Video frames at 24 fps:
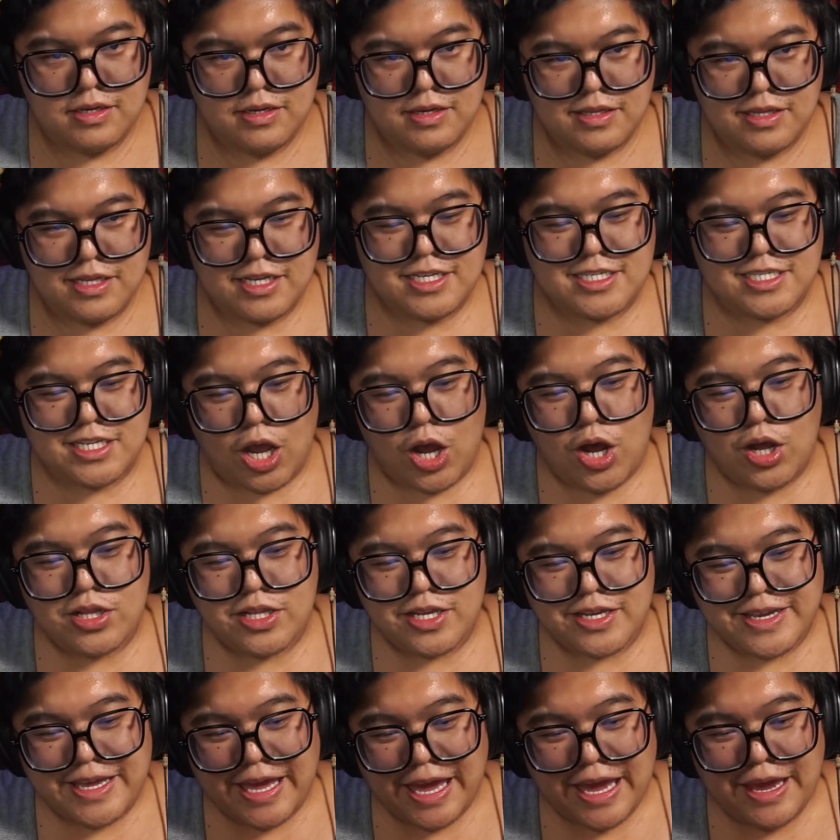This is all
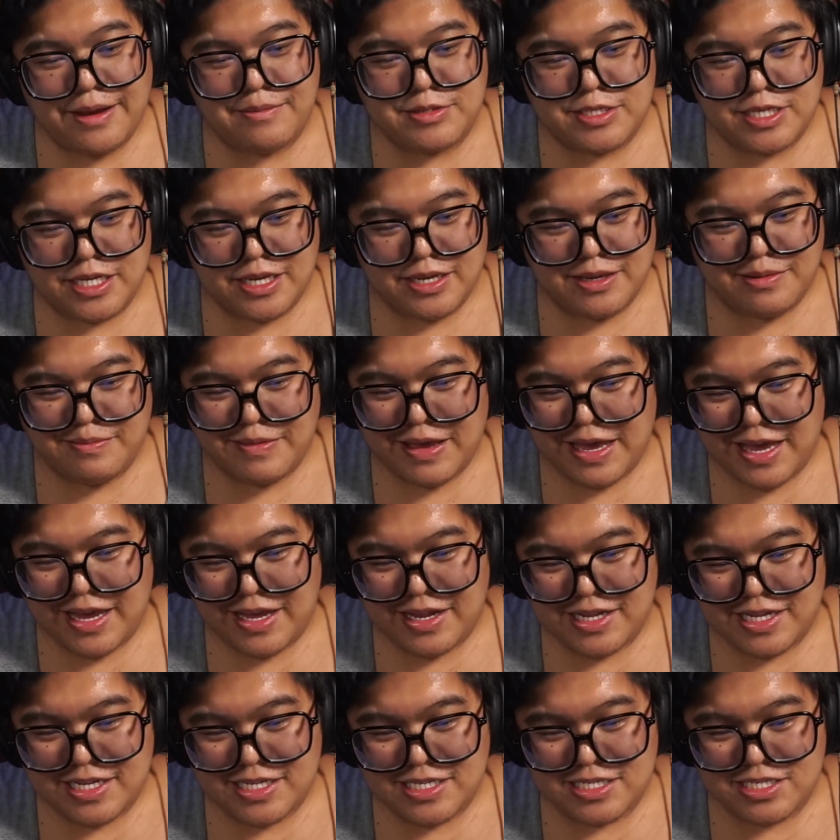a game to him,
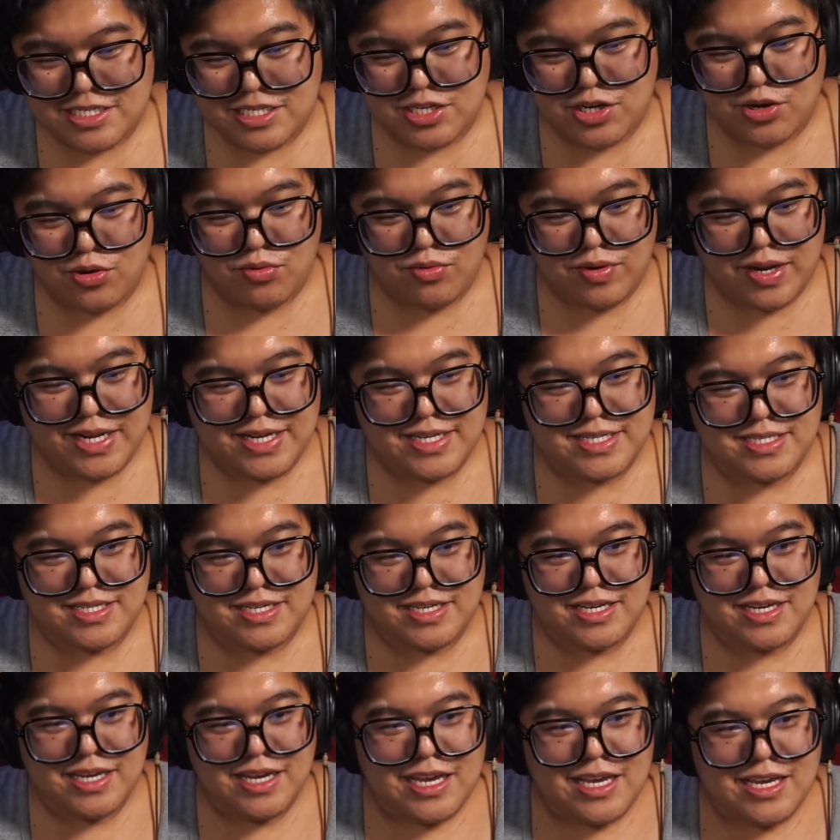man. This is
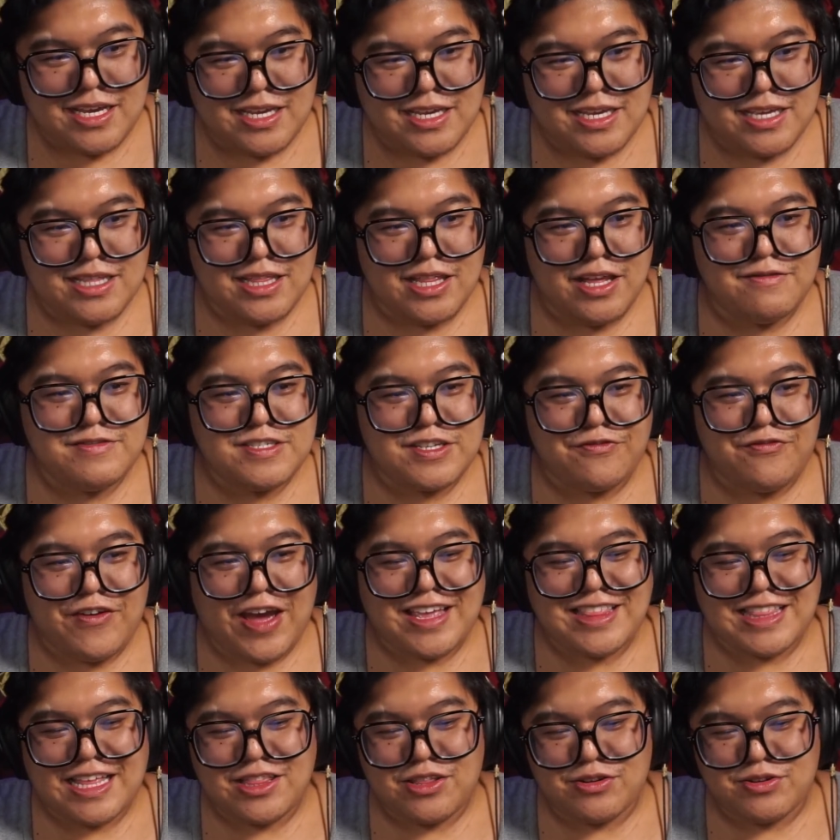crazy. He loves the
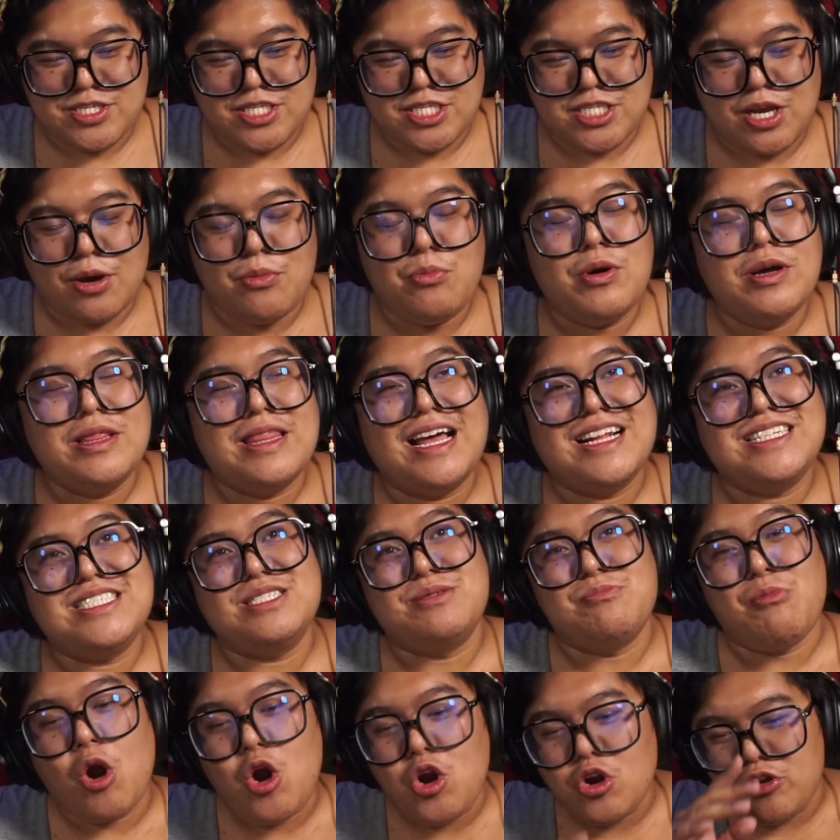fact that there's someone that's
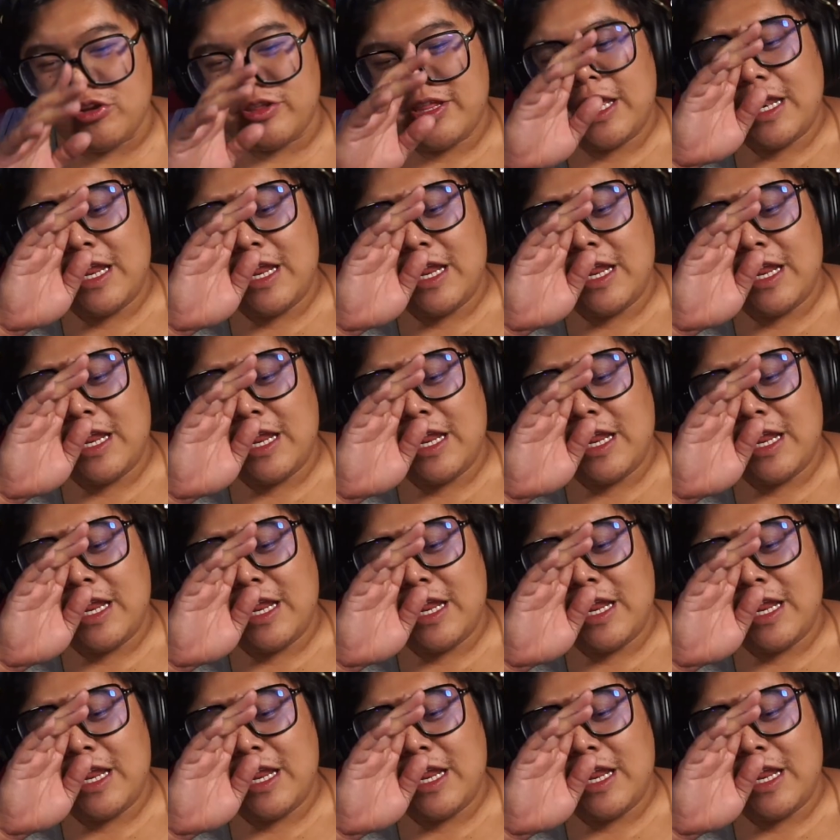smarter than